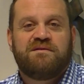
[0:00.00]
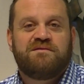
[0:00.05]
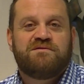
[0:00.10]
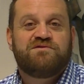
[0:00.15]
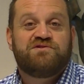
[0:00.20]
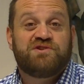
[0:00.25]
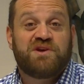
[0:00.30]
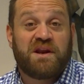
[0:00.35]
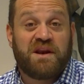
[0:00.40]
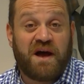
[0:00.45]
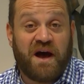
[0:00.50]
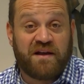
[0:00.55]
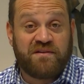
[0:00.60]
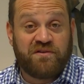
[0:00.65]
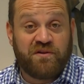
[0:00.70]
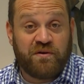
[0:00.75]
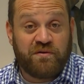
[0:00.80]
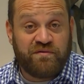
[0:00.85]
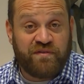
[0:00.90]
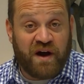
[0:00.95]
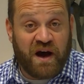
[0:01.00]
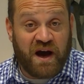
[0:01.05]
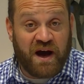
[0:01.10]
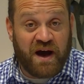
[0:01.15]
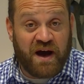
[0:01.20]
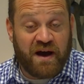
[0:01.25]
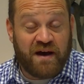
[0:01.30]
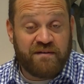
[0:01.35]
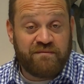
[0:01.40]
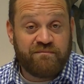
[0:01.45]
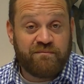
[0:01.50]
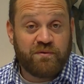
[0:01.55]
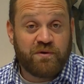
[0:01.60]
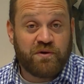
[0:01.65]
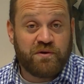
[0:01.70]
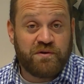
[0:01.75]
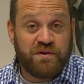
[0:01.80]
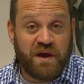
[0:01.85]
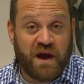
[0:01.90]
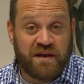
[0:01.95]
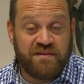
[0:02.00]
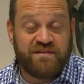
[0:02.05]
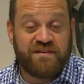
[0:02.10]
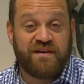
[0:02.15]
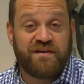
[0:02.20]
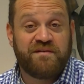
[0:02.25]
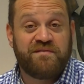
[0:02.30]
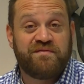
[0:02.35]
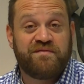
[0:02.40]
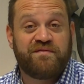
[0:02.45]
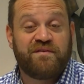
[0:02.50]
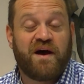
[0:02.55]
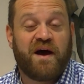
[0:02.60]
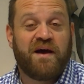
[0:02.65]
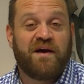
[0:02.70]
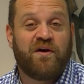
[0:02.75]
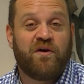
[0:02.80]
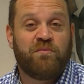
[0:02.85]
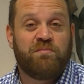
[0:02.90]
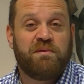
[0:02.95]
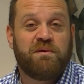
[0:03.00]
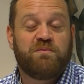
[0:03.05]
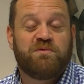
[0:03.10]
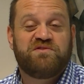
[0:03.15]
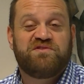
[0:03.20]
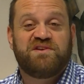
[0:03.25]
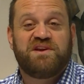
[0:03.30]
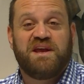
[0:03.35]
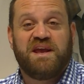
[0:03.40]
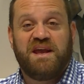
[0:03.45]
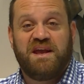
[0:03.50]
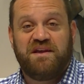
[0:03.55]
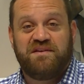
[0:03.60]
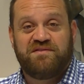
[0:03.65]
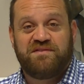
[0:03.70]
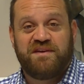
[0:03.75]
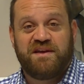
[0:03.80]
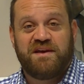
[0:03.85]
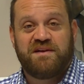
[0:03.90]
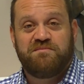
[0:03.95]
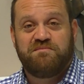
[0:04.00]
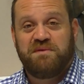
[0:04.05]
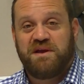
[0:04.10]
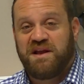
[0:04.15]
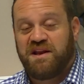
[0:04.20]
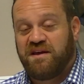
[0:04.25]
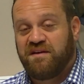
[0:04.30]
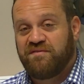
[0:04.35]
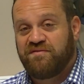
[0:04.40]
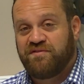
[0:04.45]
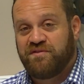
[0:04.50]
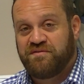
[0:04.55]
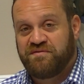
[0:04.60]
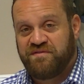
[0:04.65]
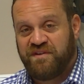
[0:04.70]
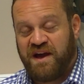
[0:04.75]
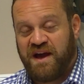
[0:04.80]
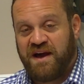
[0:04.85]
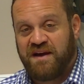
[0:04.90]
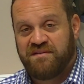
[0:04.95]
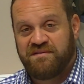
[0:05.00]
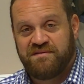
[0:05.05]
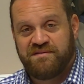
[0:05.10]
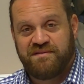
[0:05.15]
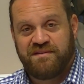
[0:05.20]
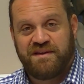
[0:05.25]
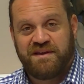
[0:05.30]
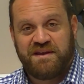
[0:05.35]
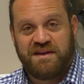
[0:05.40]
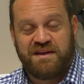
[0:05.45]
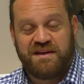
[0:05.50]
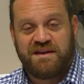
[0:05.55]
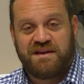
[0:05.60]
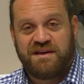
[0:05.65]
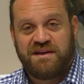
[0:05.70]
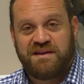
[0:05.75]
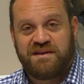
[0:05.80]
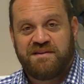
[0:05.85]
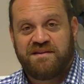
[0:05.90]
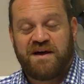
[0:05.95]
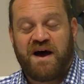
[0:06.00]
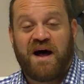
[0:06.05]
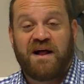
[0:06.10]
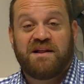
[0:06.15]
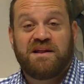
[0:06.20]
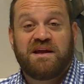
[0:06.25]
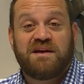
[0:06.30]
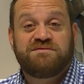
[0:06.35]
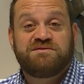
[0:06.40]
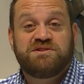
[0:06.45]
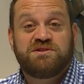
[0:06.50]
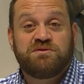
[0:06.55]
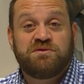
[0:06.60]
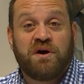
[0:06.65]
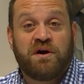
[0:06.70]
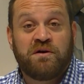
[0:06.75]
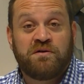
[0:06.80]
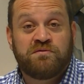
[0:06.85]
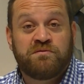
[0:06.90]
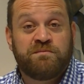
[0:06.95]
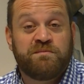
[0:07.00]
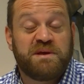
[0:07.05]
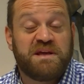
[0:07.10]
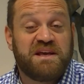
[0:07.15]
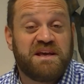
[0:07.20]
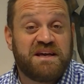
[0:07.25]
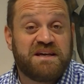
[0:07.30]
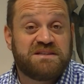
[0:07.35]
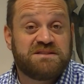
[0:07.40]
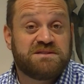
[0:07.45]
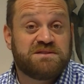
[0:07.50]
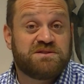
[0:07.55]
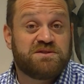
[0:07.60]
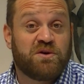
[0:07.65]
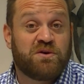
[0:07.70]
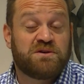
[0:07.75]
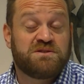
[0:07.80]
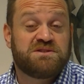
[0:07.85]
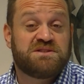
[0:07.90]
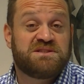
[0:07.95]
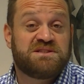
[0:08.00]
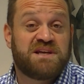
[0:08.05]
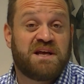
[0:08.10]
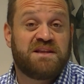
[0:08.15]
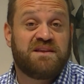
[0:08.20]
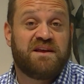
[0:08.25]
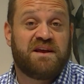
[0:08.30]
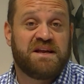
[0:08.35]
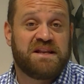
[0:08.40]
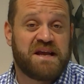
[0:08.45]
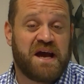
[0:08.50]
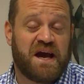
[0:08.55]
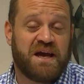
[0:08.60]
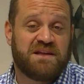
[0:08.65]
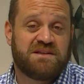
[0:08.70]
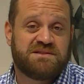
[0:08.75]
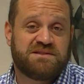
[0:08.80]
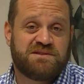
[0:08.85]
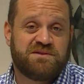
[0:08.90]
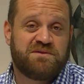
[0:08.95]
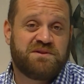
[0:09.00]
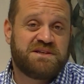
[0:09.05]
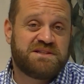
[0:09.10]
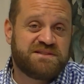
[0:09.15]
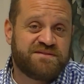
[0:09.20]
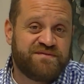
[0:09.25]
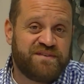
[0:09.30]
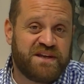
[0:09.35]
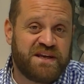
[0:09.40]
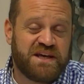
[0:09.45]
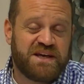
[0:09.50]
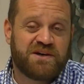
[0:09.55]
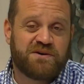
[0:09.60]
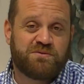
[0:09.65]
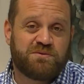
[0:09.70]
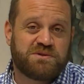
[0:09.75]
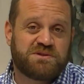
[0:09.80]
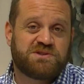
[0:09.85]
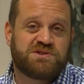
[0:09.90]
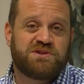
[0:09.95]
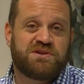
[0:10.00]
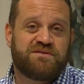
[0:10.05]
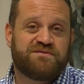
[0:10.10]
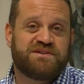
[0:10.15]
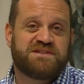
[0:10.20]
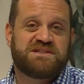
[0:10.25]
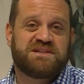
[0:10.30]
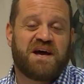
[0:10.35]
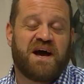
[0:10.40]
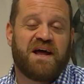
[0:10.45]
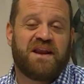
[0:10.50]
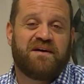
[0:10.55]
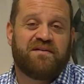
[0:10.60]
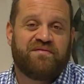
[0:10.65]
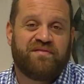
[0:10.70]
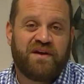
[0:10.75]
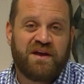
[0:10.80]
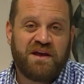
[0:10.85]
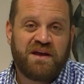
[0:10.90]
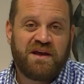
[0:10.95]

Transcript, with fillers: Shana Tova Gut Yontif. I hope it was an easy and meaningful fast. The holiday of Sukkot begins on Sunday night, so this video will serve as kind of